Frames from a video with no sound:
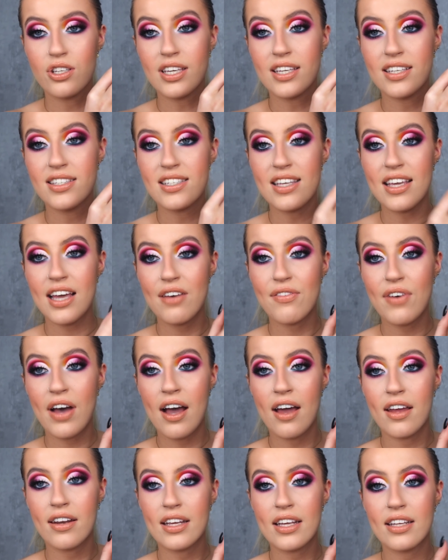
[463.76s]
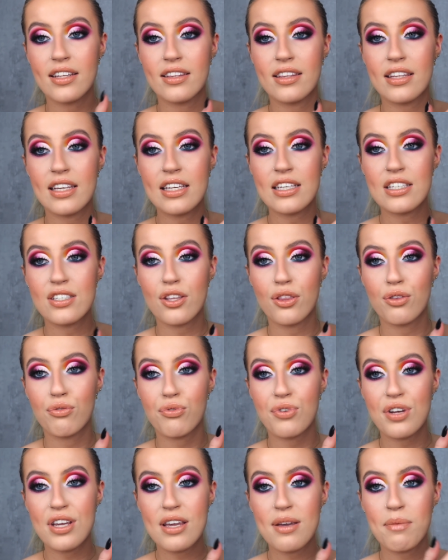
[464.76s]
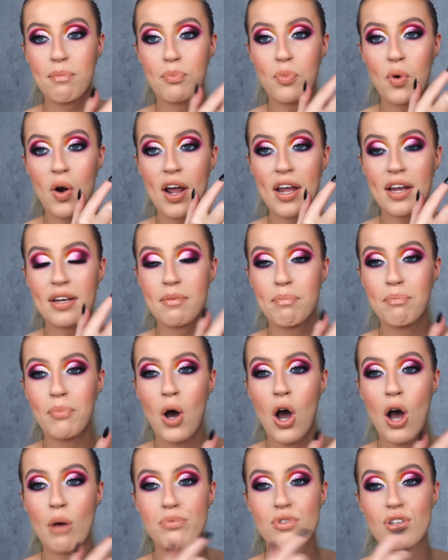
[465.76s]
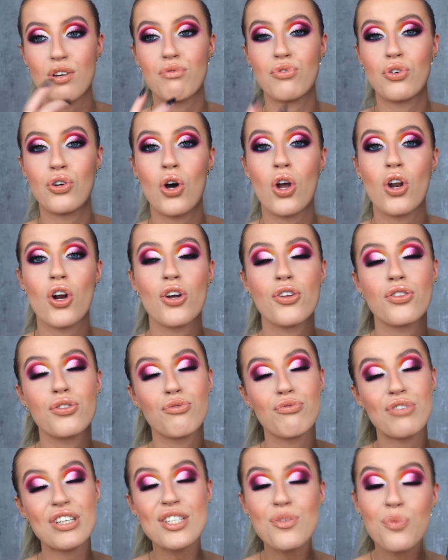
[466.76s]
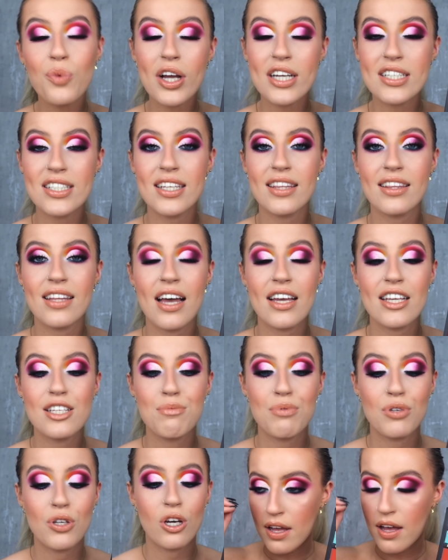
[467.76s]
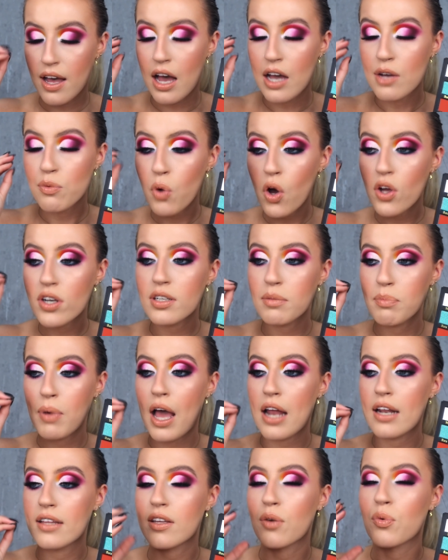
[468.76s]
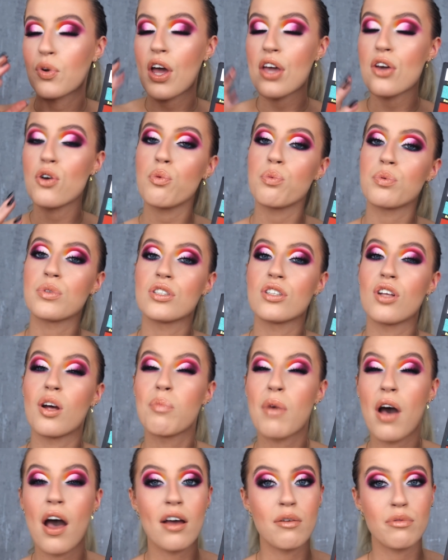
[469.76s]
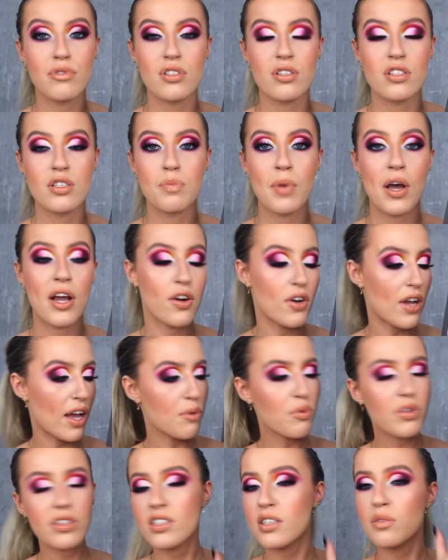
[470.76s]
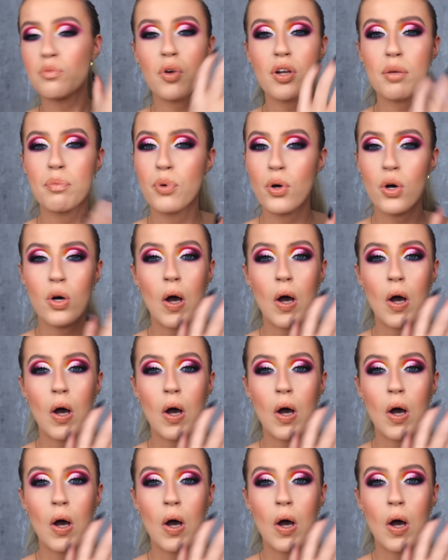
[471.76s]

you can see I've added these 3 bright pops of color. The reason why I did that is because I wanted a palette that when I opened it up, I was inspired. I didn't want to put